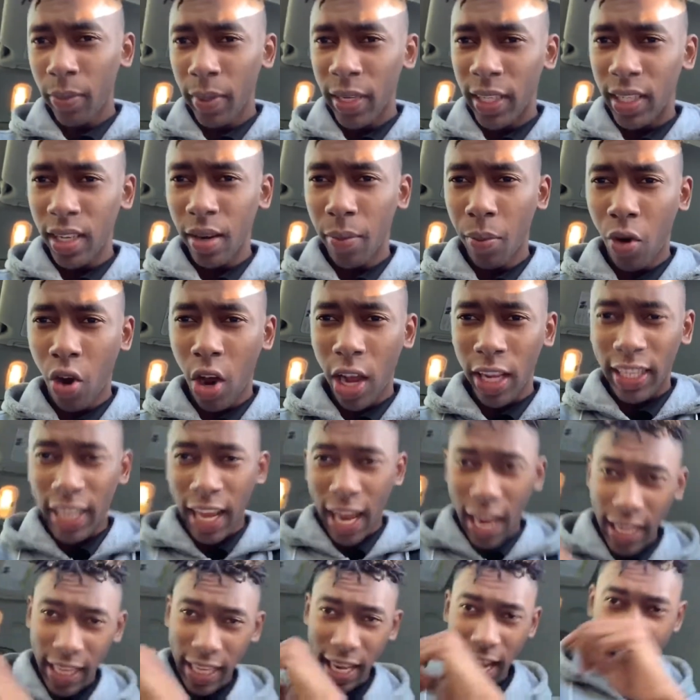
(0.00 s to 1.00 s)
It's your boy
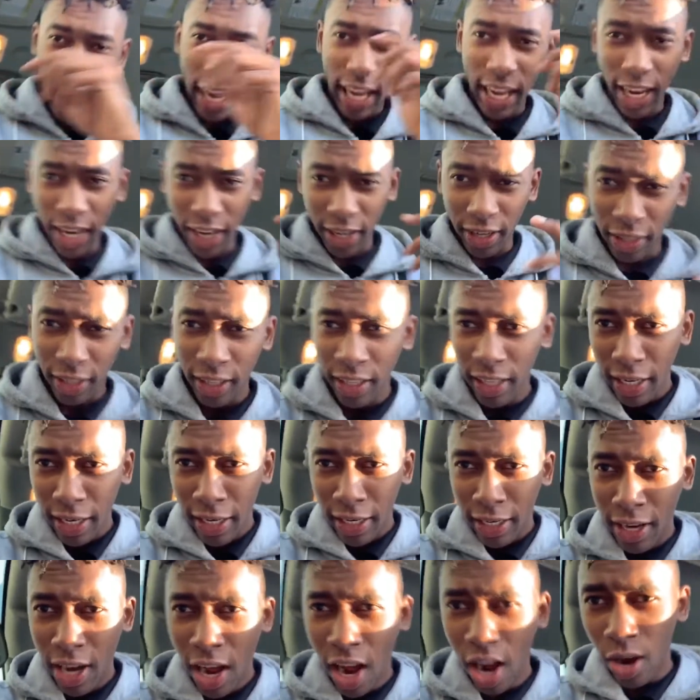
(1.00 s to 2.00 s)
Ty here.
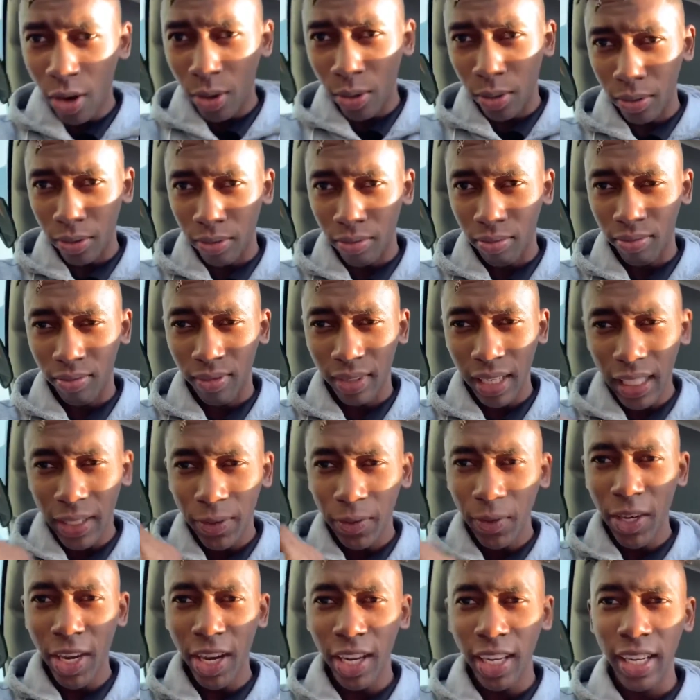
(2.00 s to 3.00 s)
Now, this
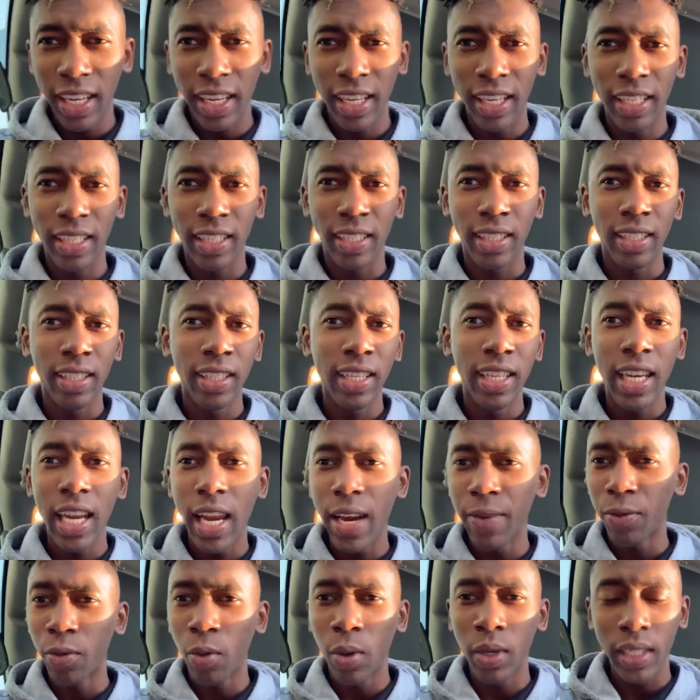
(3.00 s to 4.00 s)
video
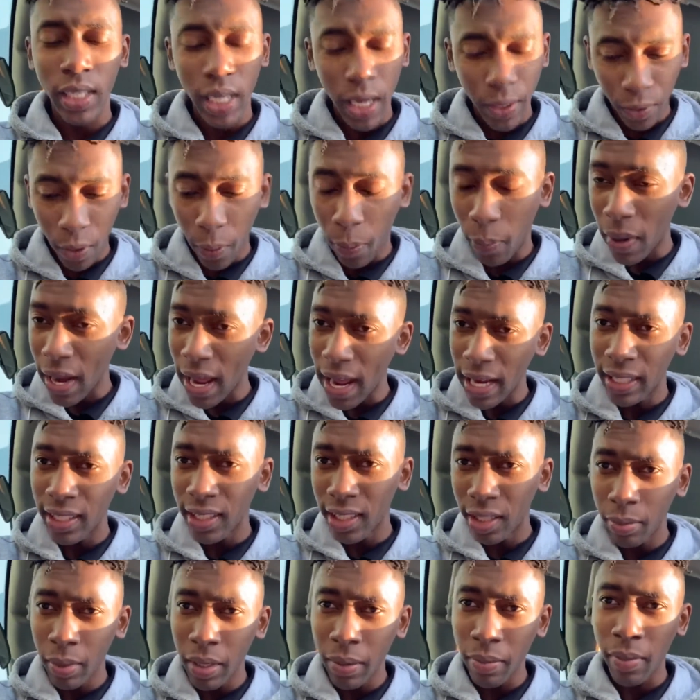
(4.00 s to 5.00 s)
was never planned
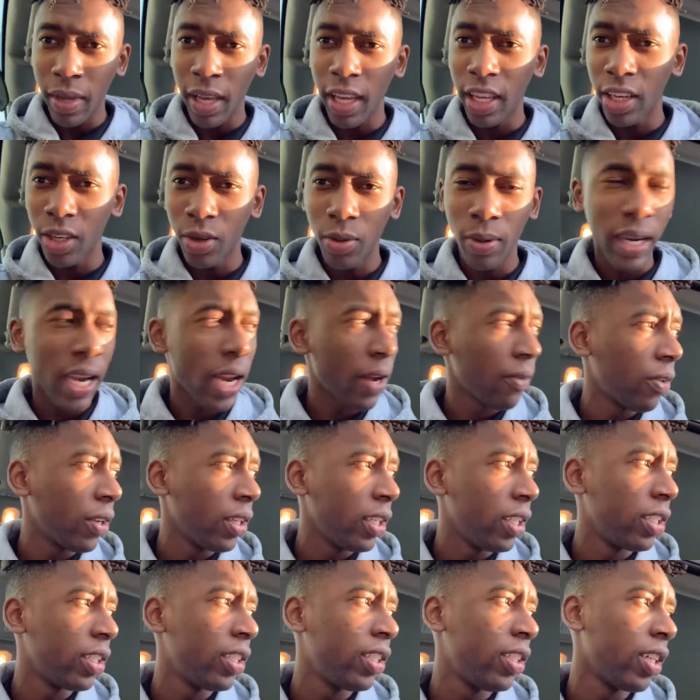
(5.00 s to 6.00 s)
to be made or whatever.
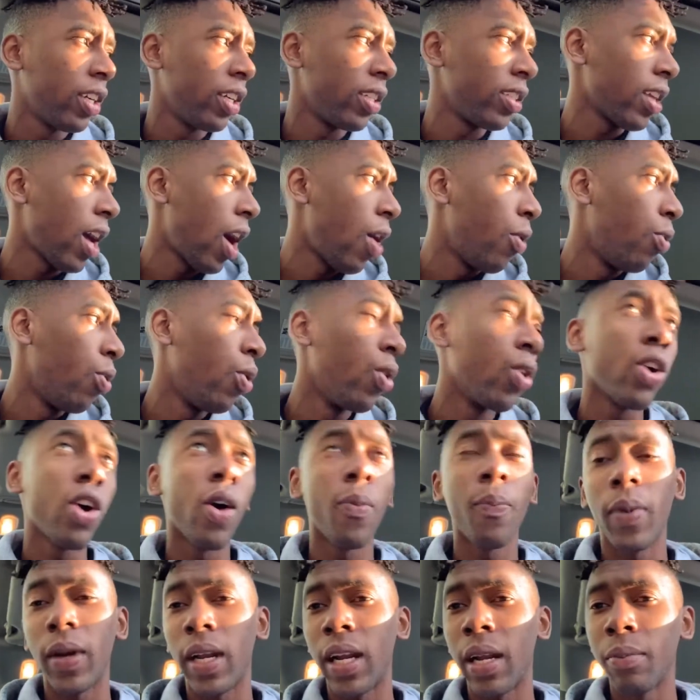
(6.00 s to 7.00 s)
It's just I woke
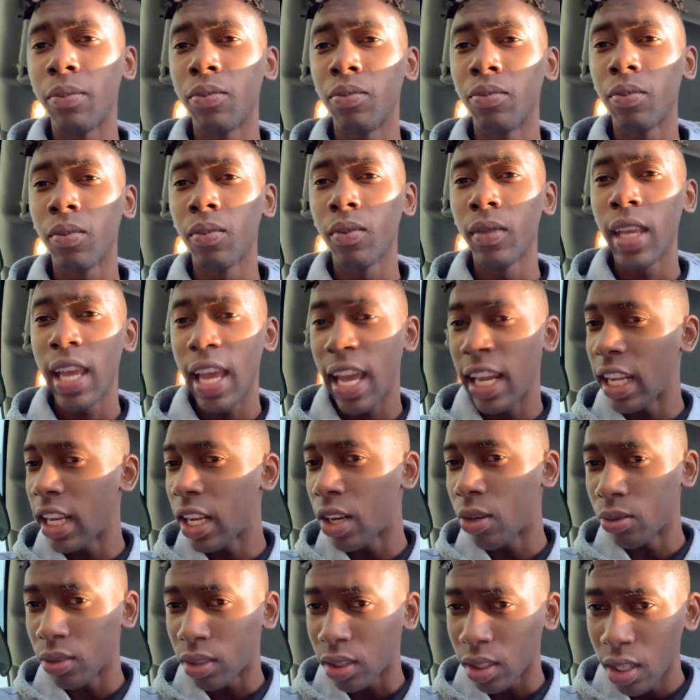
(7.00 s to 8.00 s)
up and I'm heading
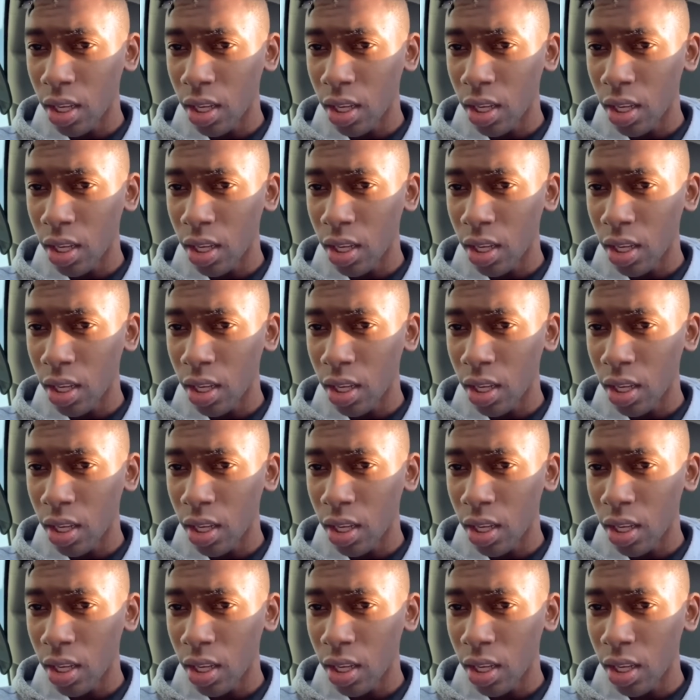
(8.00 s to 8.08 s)
out.